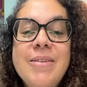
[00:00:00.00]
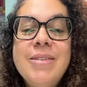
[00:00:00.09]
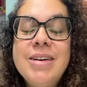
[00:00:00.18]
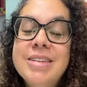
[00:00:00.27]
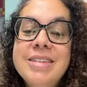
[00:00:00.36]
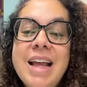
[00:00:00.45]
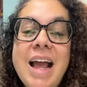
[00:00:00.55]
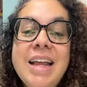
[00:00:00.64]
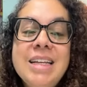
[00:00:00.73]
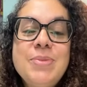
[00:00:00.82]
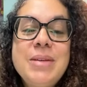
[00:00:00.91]
Well, I
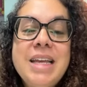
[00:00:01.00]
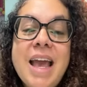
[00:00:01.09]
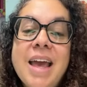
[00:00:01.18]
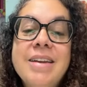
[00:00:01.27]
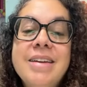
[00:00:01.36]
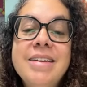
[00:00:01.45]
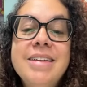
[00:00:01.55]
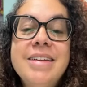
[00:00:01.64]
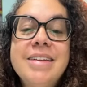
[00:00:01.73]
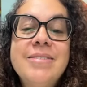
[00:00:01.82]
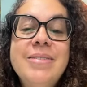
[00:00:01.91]
guess we can.
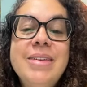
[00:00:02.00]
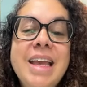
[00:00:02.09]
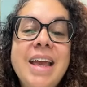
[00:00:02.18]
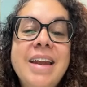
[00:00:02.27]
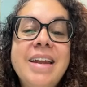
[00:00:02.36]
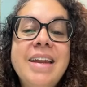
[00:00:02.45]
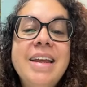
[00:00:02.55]
We can.